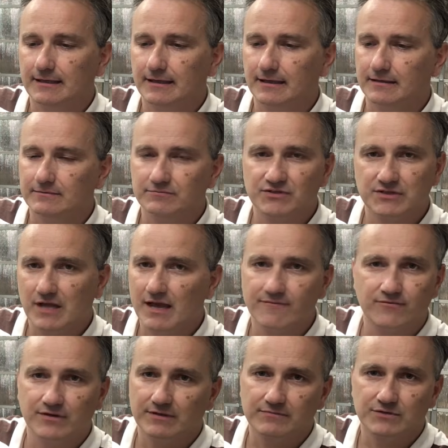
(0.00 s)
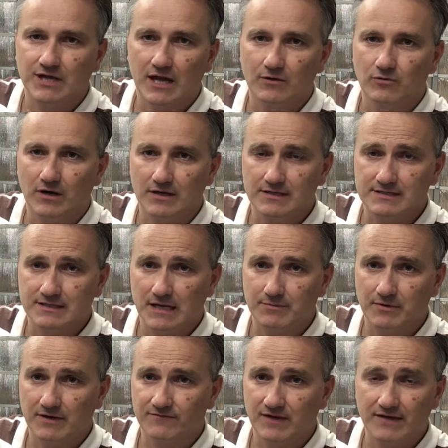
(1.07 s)
and every Jaguar S Type
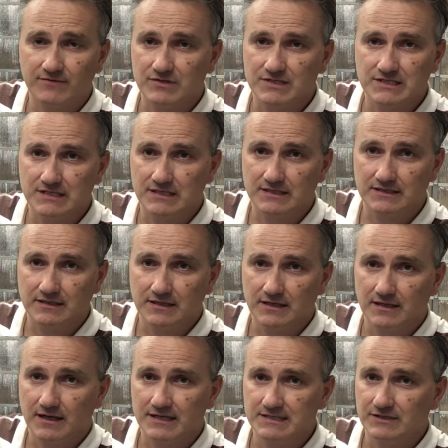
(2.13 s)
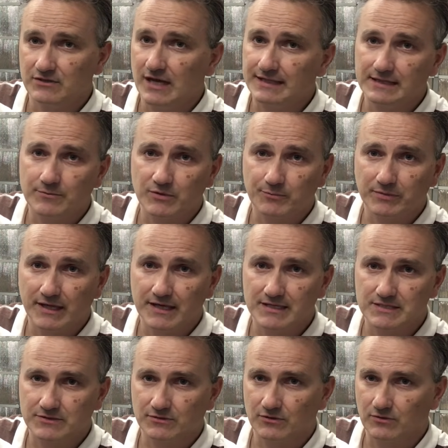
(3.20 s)
I've ever seen has either had them
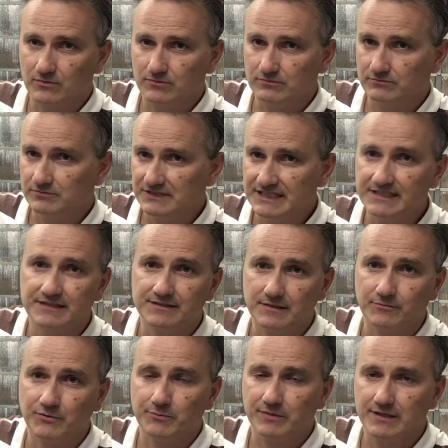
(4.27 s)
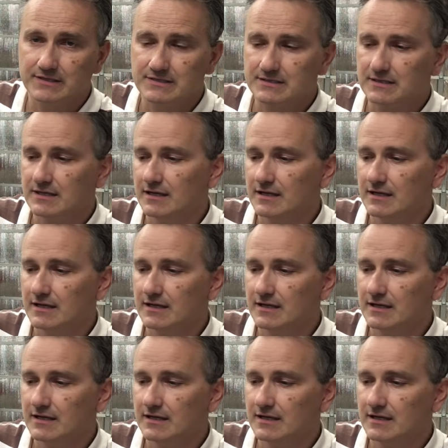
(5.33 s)
replaced or needed them replaced.